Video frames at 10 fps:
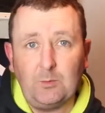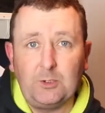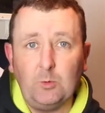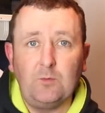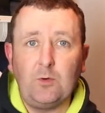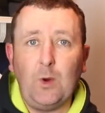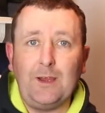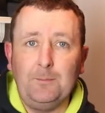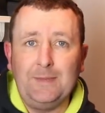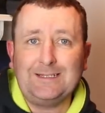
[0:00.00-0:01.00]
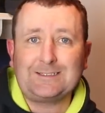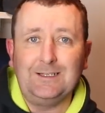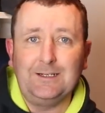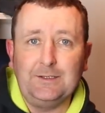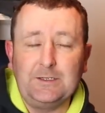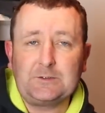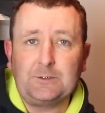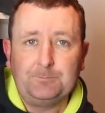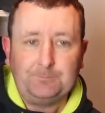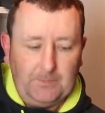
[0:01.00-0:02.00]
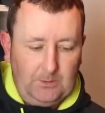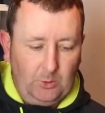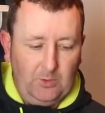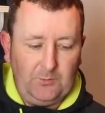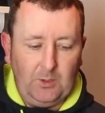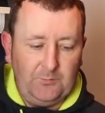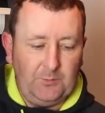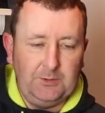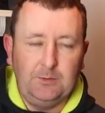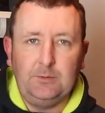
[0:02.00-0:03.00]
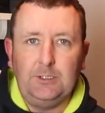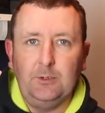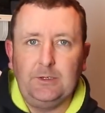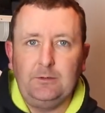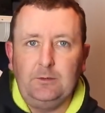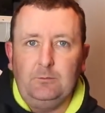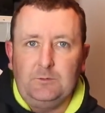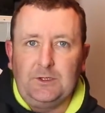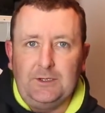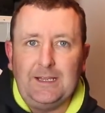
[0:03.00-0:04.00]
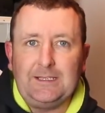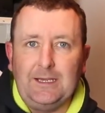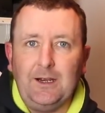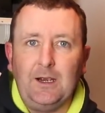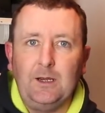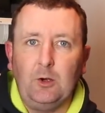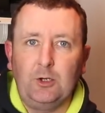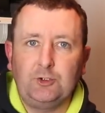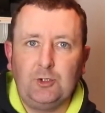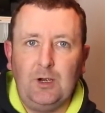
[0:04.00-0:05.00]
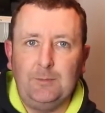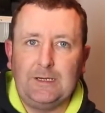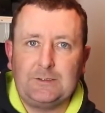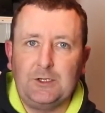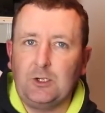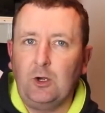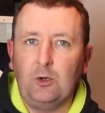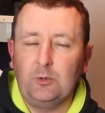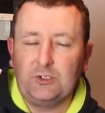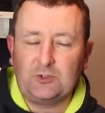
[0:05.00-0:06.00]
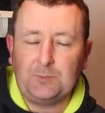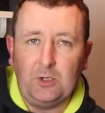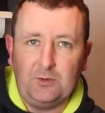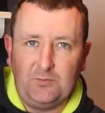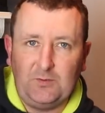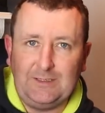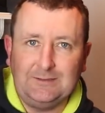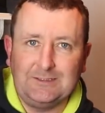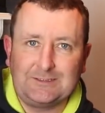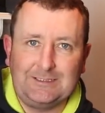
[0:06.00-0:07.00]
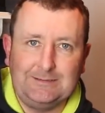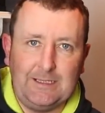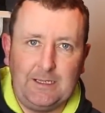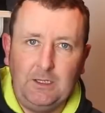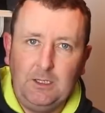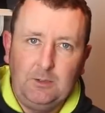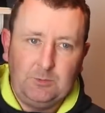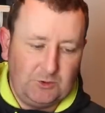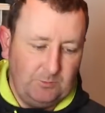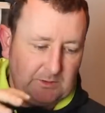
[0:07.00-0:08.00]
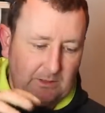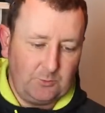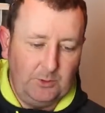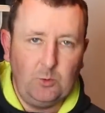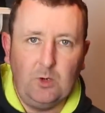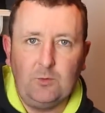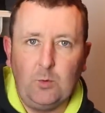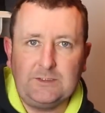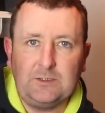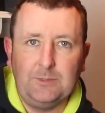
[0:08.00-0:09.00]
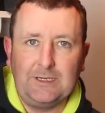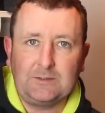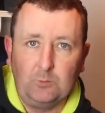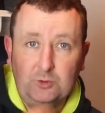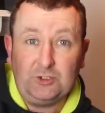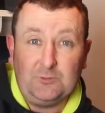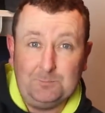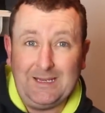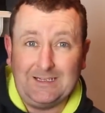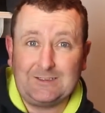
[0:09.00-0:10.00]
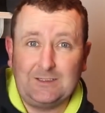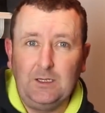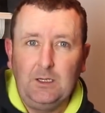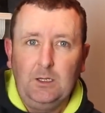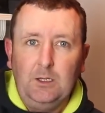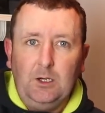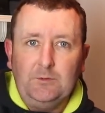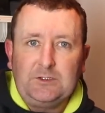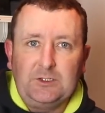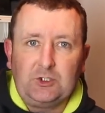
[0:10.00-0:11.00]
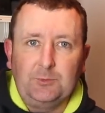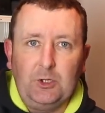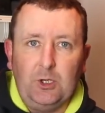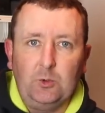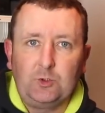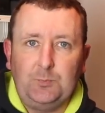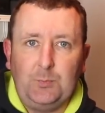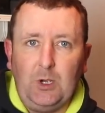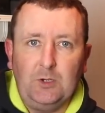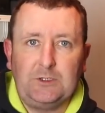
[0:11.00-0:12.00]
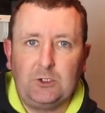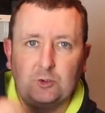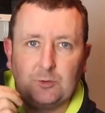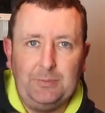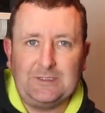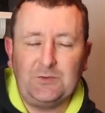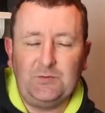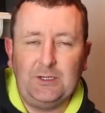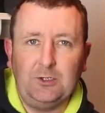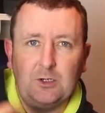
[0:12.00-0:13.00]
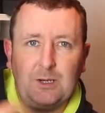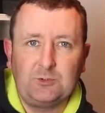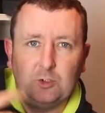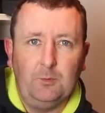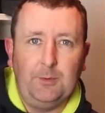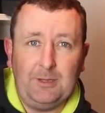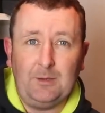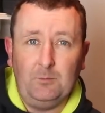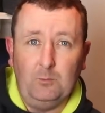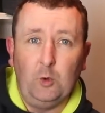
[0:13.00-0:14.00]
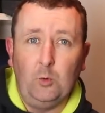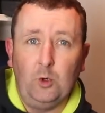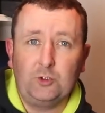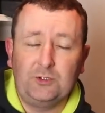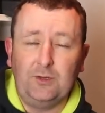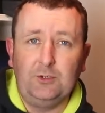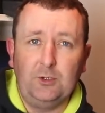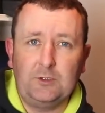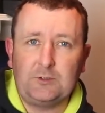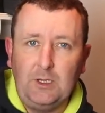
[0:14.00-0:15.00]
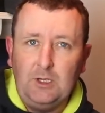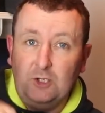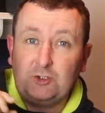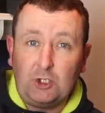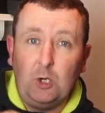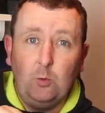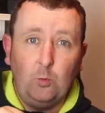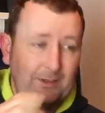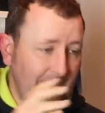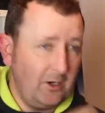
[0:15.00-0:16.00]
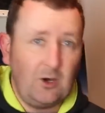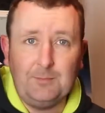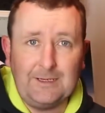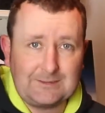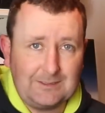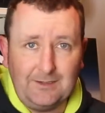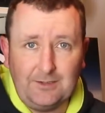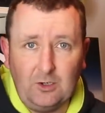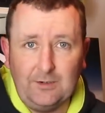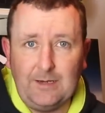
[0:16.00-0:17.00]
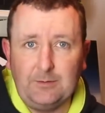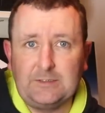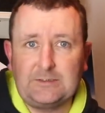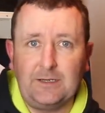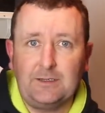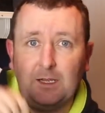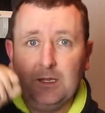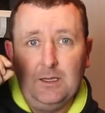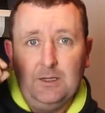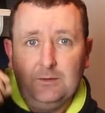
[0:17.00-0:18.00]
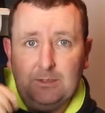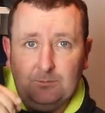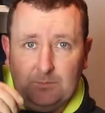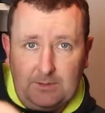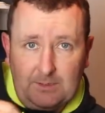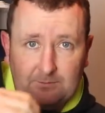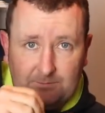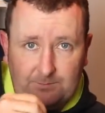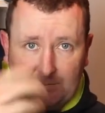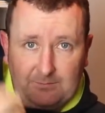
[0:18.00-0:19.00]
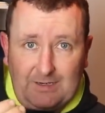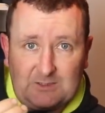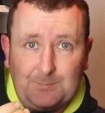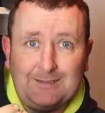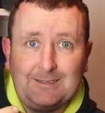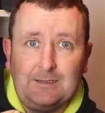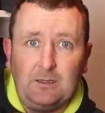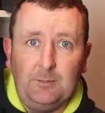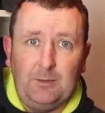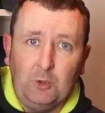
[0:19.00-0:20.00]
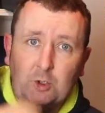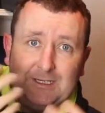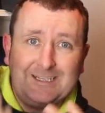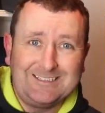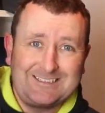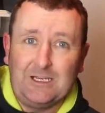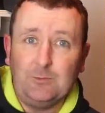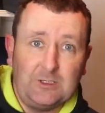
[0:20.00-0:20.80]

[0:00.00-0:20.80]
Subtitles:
like when you over wet a mix like this, you often, you know, to the naked eye on a dry mix, you can't always spot the feed that's in there, but sometimes when you over wet a mix, and once it's mixed, obviously some of those particles and bits of feed are going to absorb a bit more water than the others, and so when they are mixed like they are now in the tank, they've expanded a little bit more, and you can see